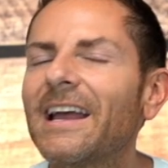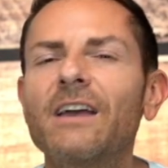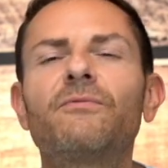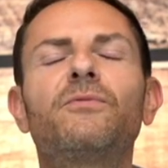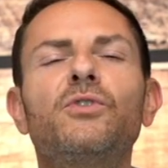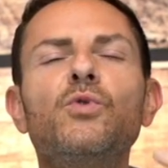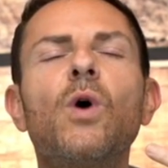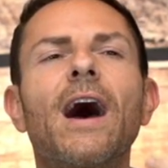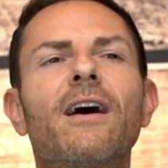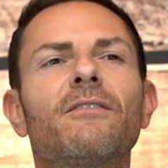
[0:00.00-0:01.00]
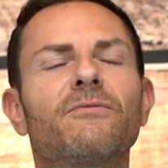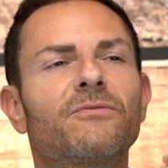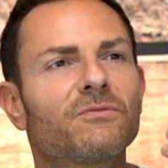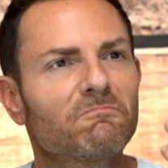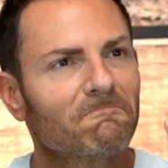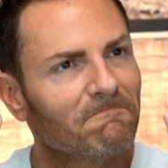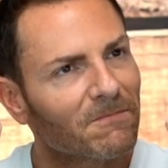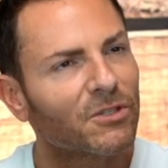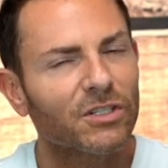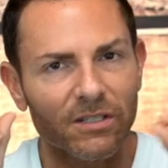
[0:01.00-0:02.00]
If you have
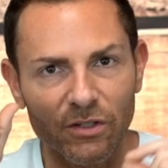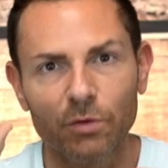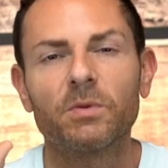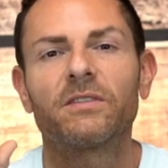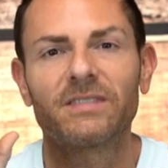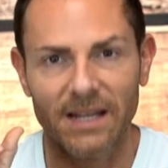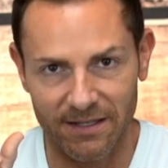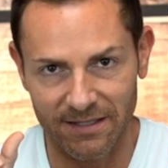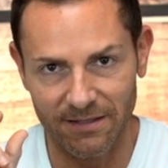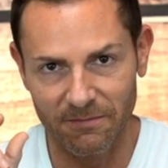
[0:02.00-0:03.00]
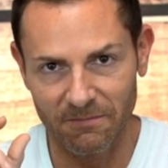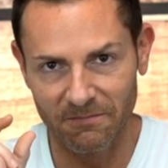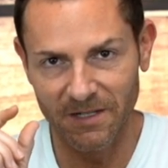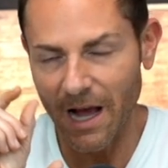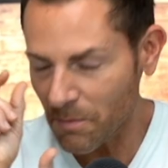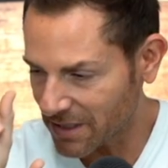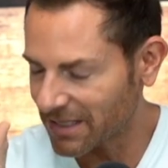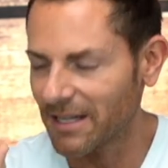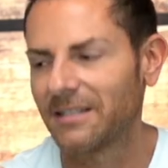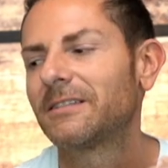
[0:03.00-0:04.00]
just a little bit of sense, common
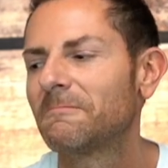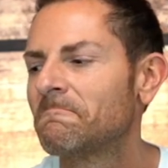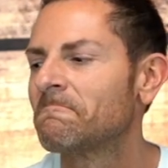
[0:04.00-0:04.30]
sense,